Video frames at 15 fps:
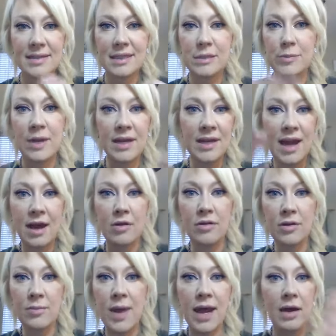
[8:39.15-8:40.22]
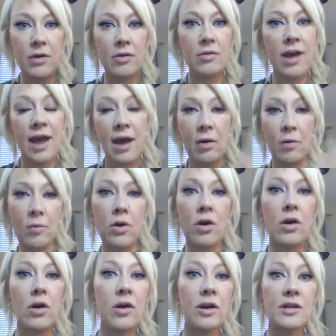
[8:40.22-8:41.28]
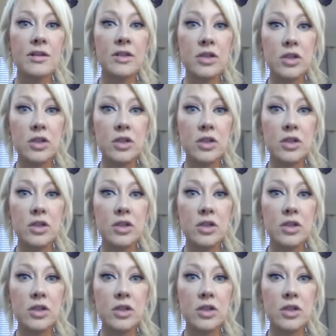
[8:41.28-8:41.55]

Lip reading: spent out and about at work,